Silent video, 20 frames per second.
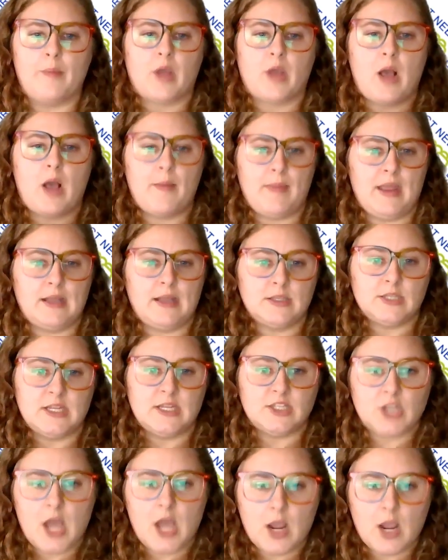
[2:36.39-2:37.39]
come in
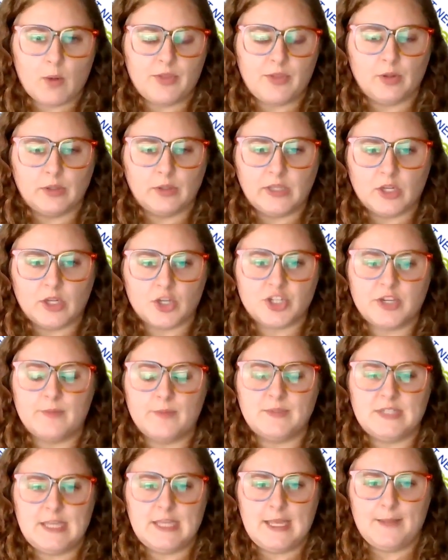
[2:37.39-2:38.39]
and talk with your
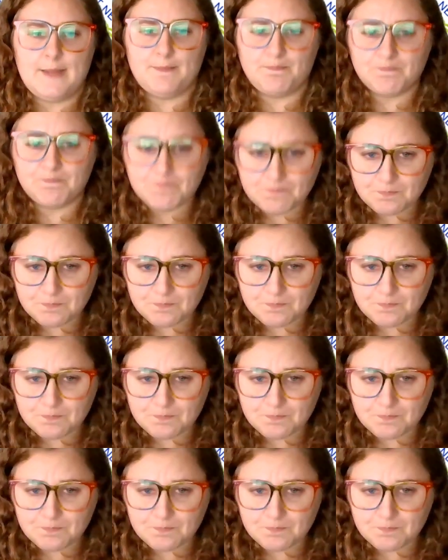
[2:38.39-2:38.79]
leadership team.